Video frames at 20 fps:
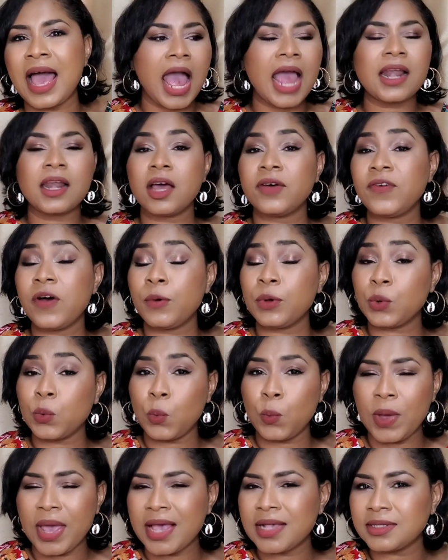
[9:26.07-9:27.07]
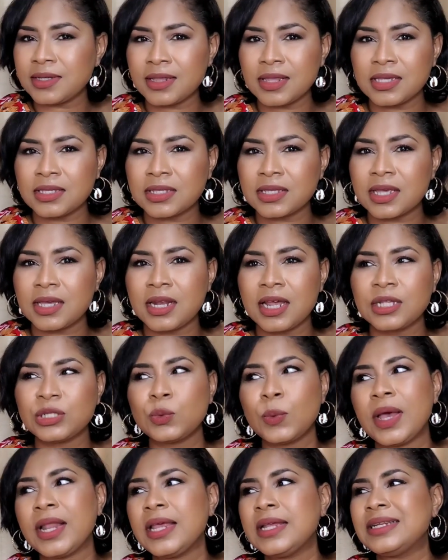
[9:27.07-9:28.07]
I love how it wears on the skin as
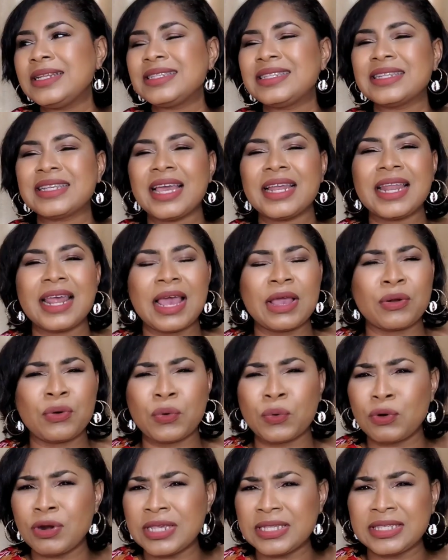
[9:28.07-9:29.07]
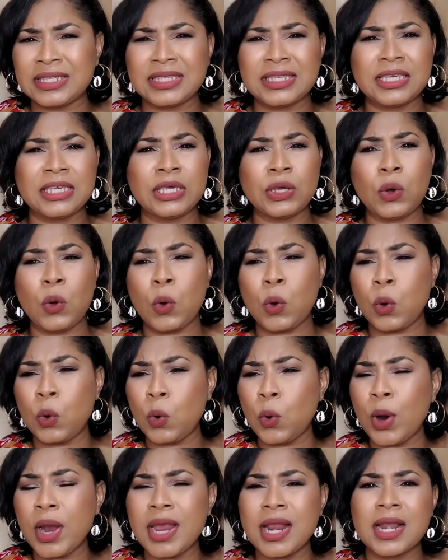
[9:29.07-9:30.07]
well. It doesn't get greasy or
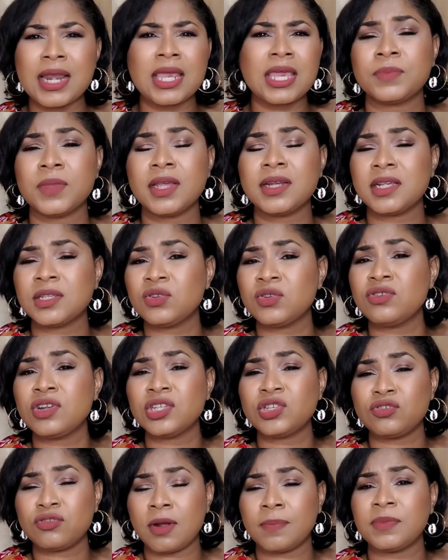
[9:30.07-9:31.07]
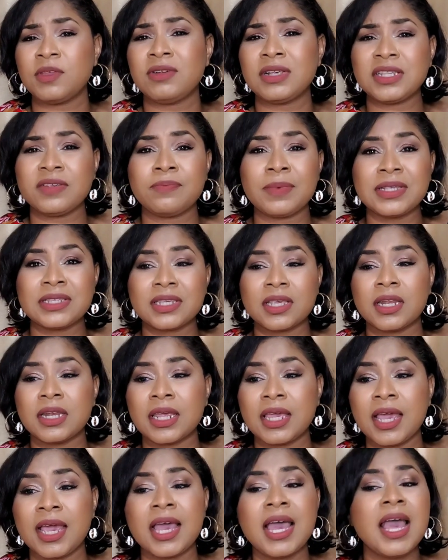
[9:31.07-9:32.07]
oily. It doesn't disrupt the rest of my
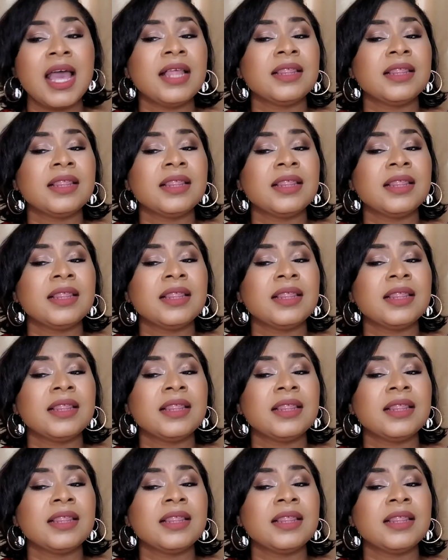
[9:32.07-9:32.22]
skincare.